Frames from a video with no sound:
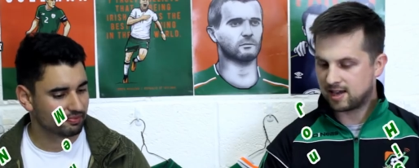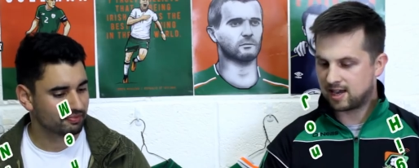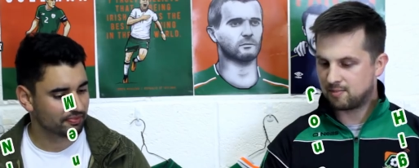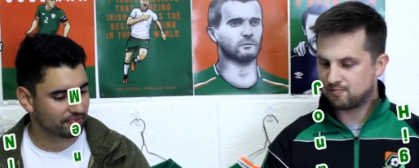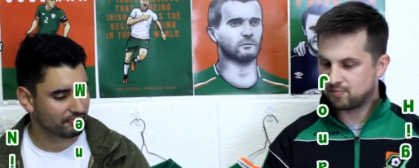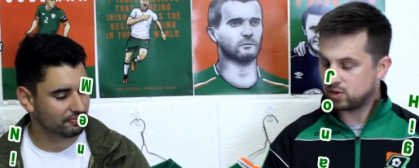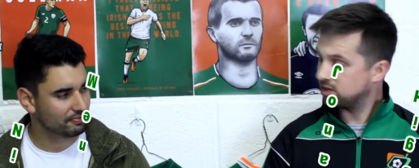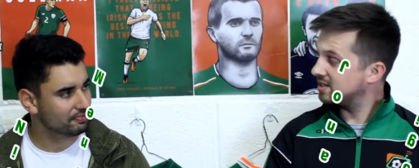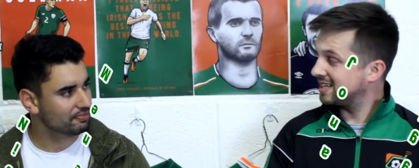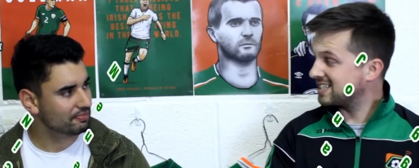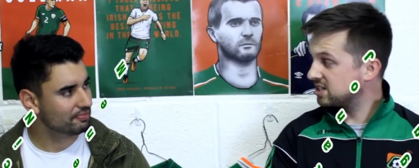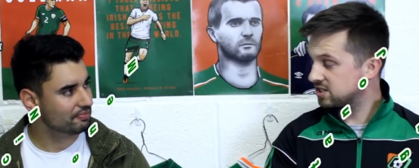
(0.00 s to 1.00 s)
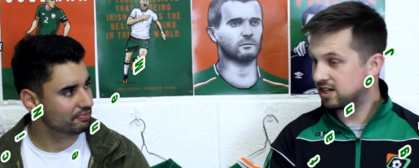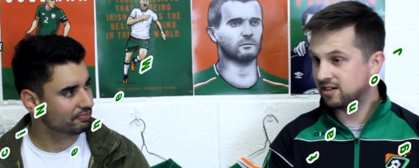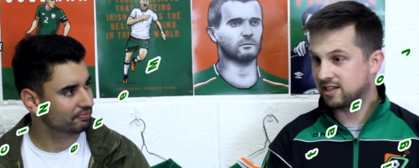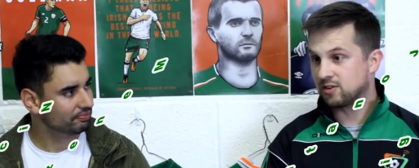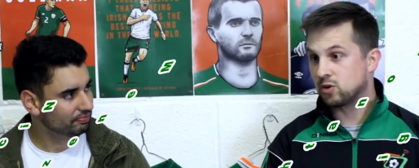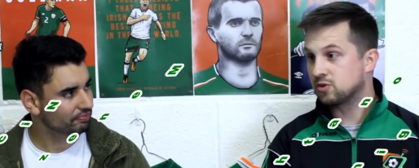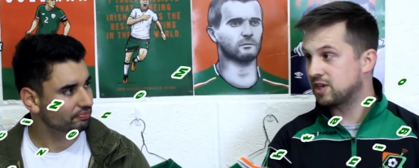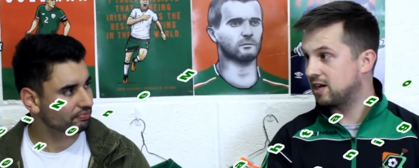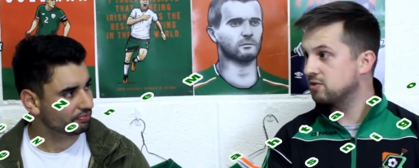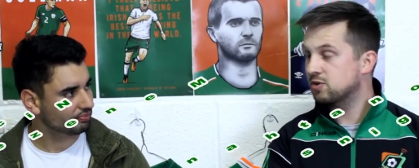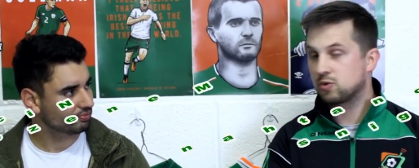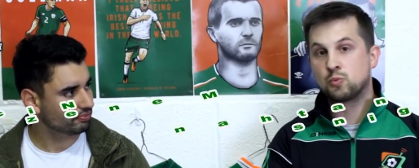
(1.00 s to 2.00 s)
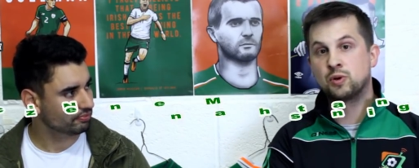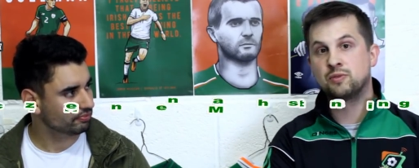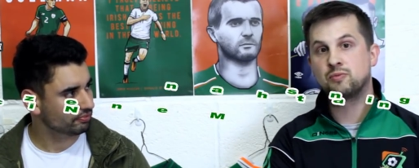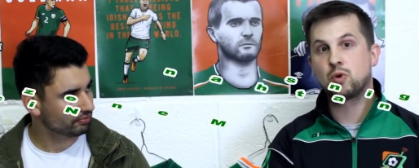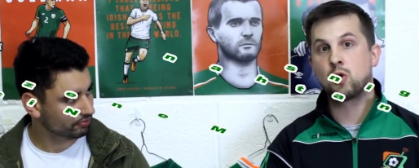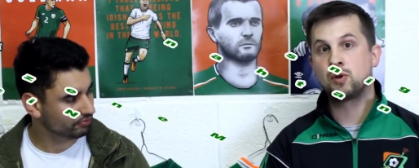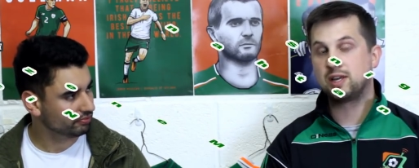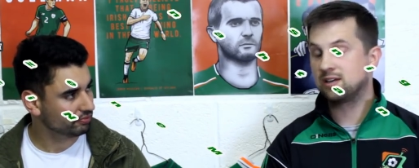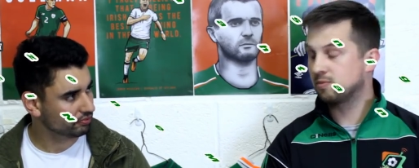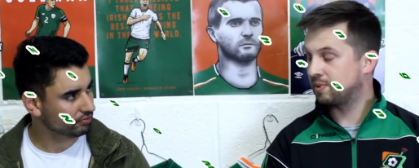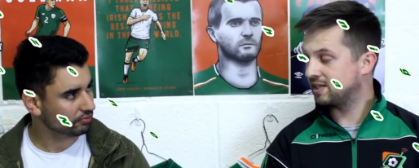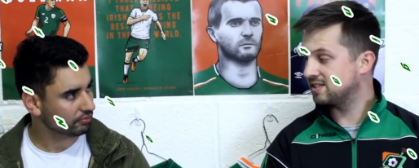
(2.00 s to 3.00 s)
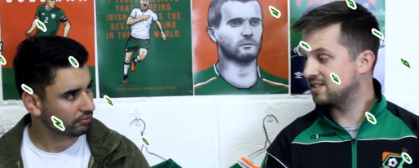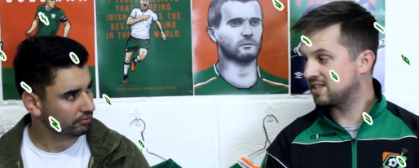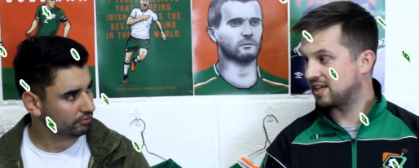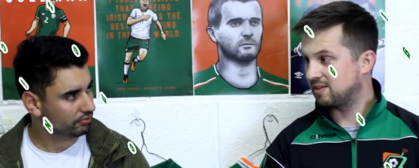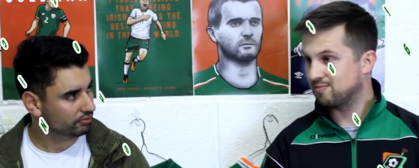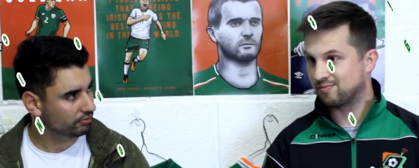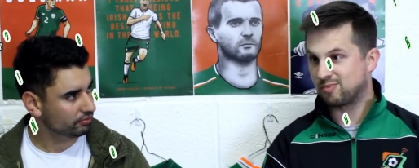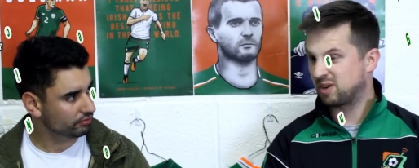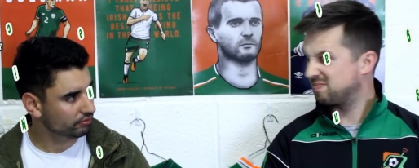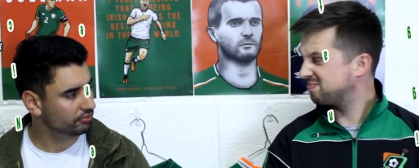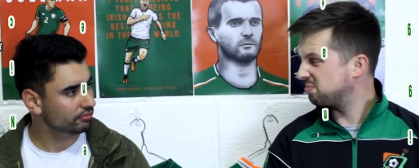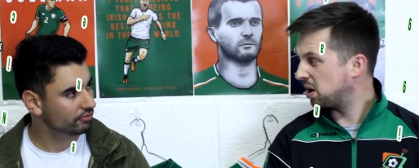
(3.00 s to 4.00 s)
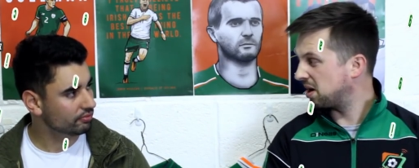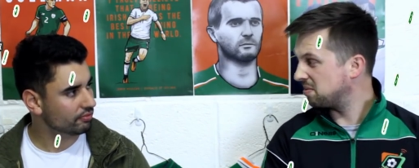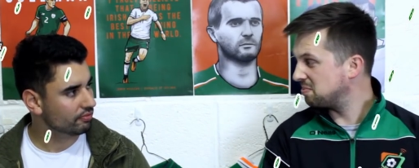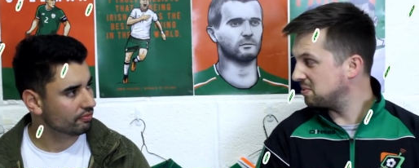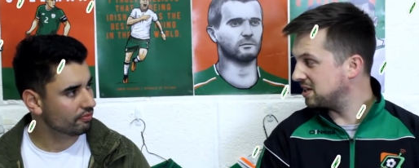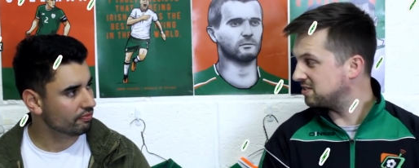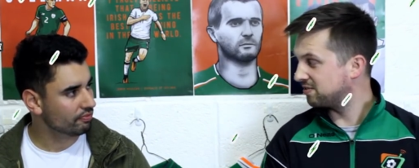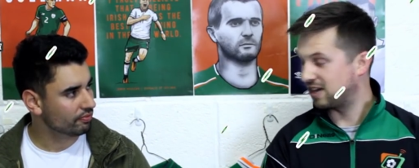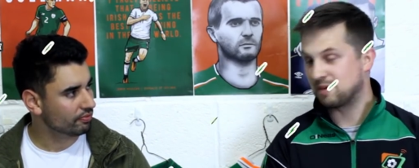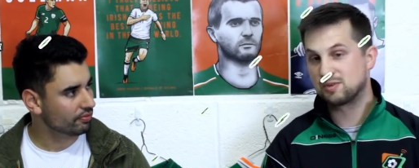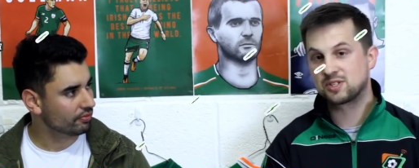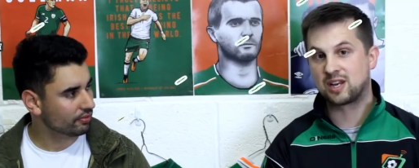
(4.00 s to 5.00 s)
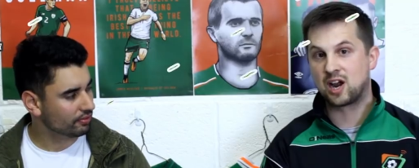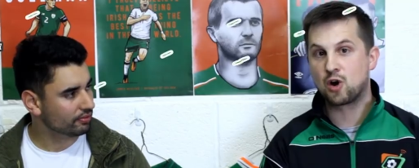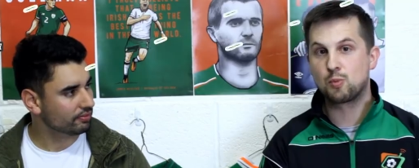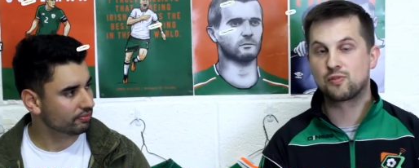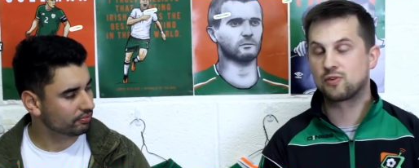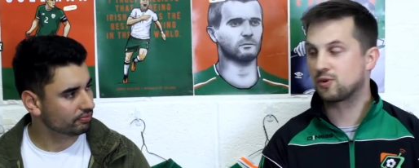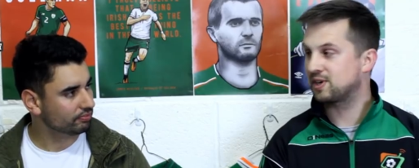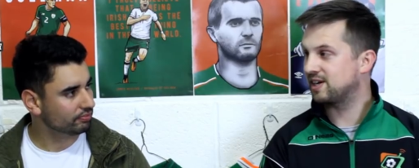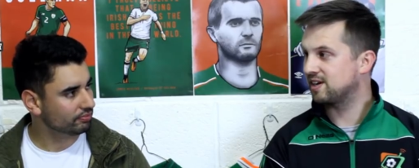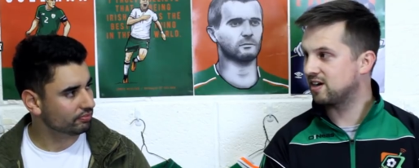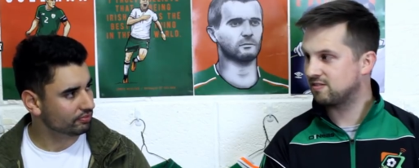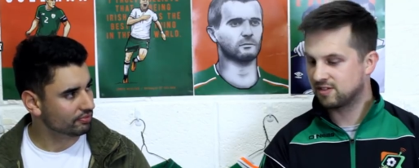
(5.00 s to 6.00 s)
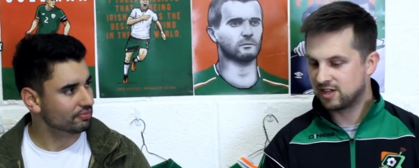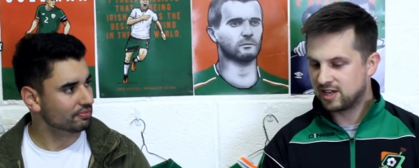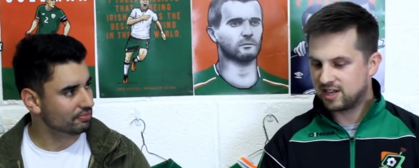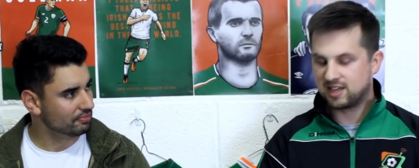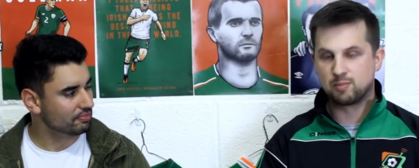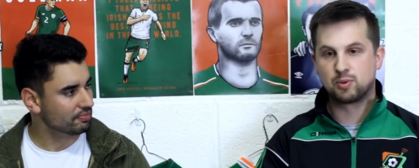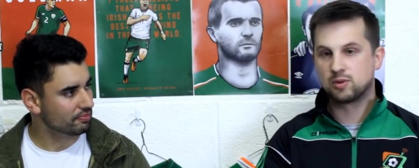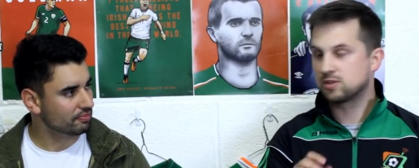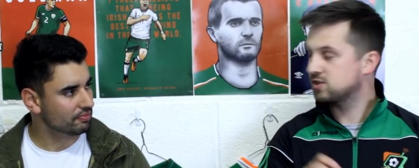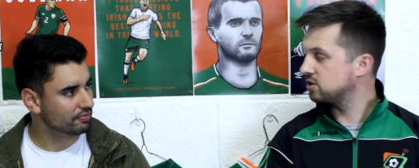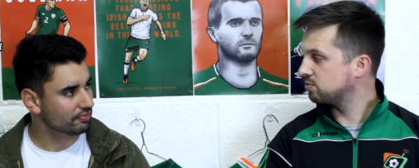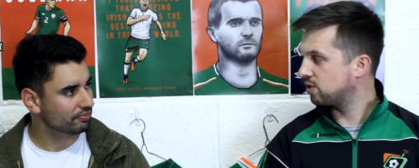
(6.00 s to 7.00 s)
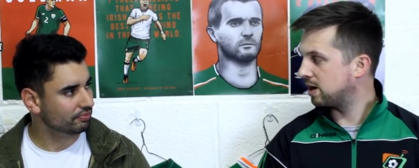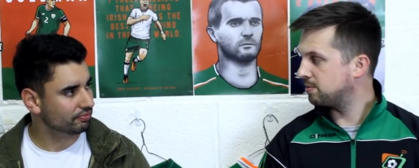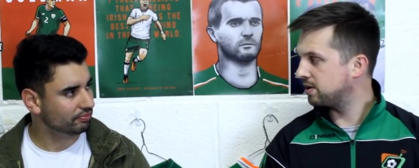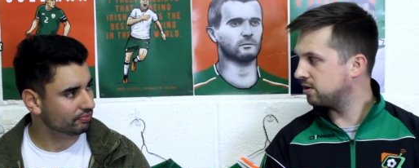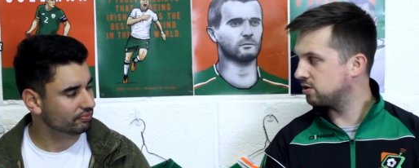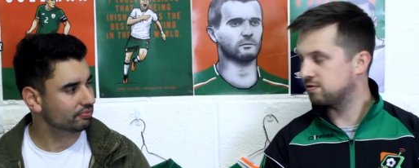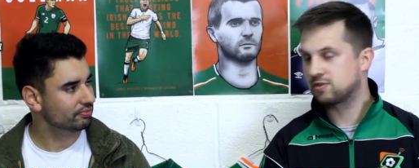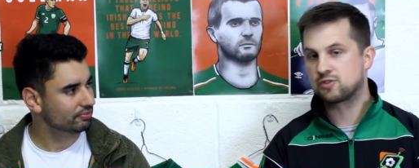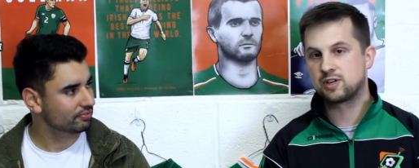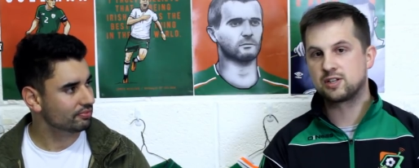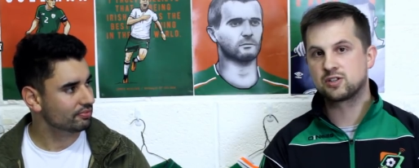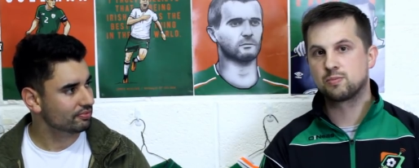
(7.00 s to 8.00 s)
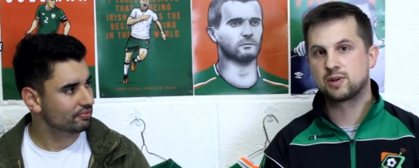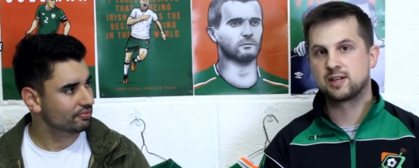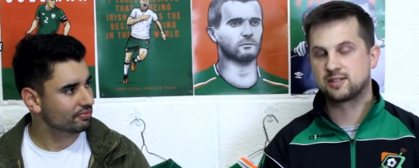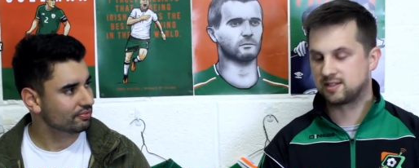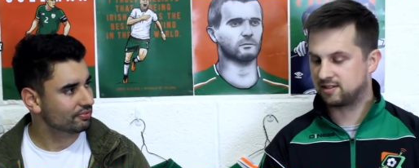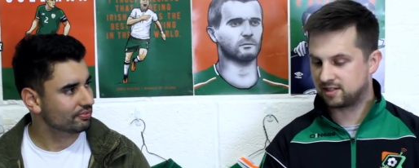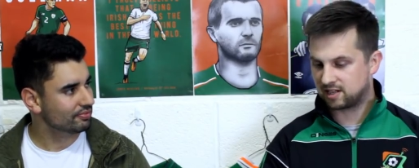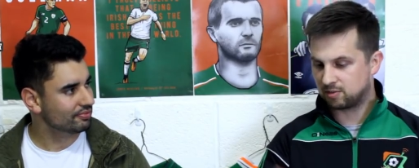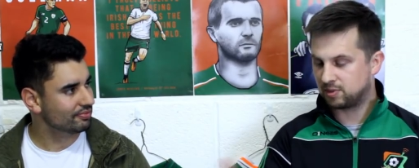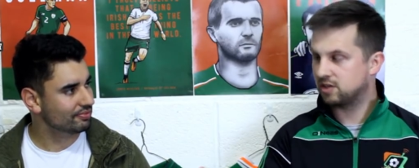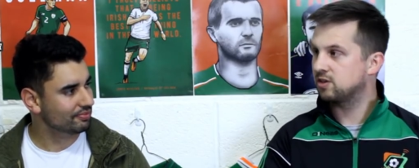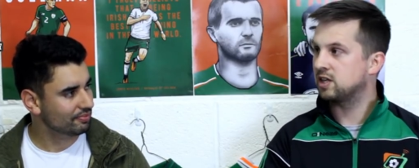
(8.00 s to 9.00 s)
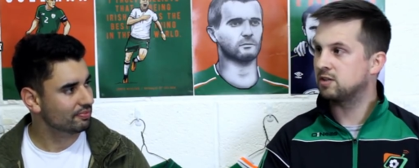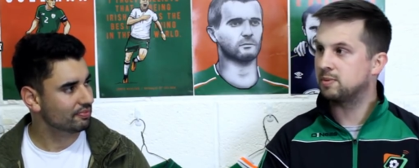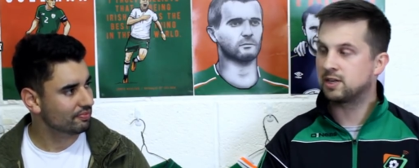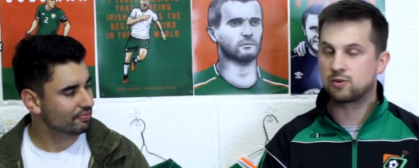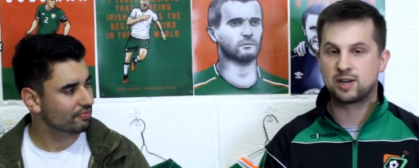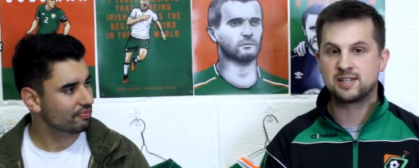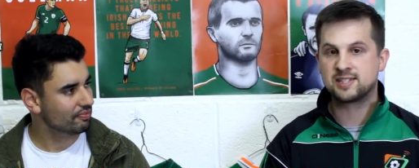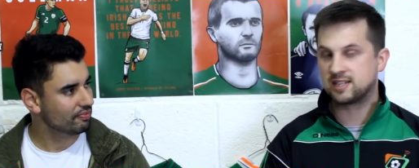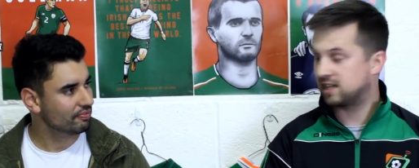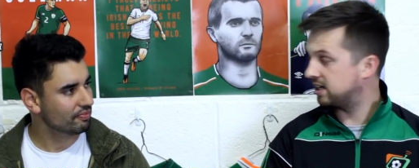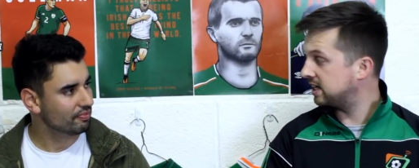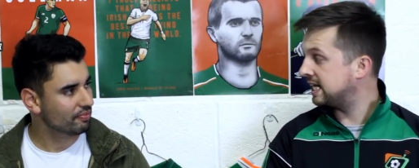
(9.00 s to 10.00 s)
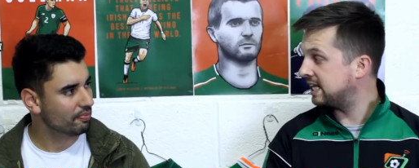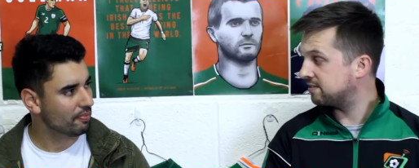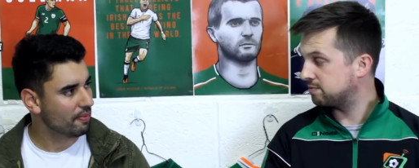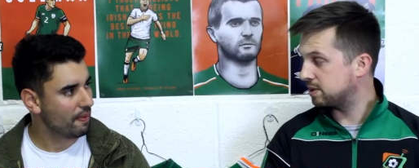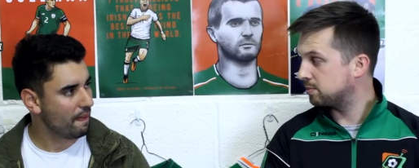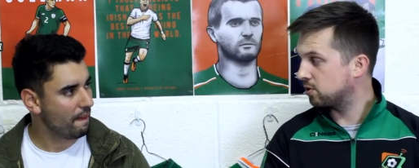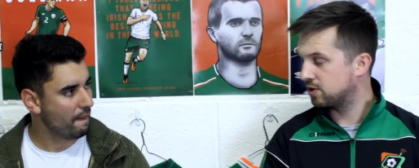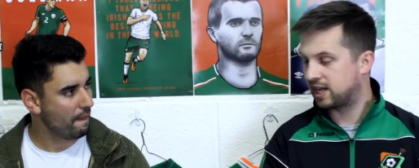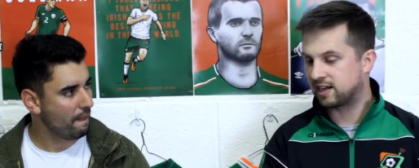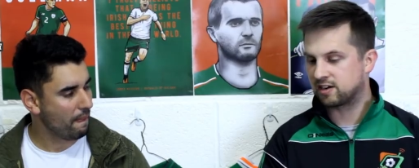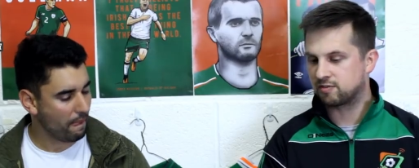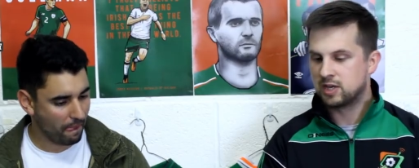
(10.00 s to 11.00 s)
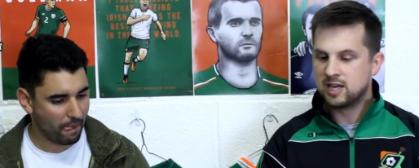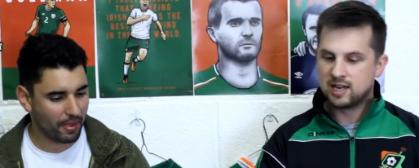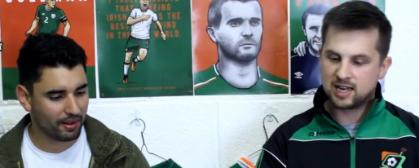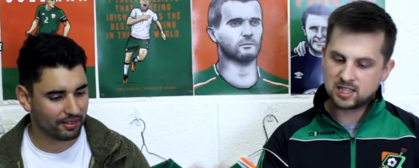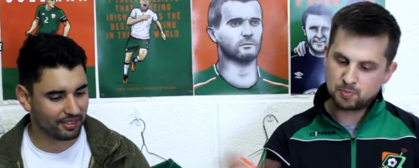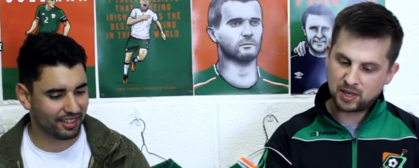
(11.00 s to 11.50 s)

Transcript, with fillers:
Speaker 1: Um, let's get started. No doubt when O'Neill picks his team, but but uh, he's famous. An hour before kickoff, he'll pull some rabbit out of a tree someplace, and it'll be it'll be crazy. It'll, it'll, even be more negative. Let's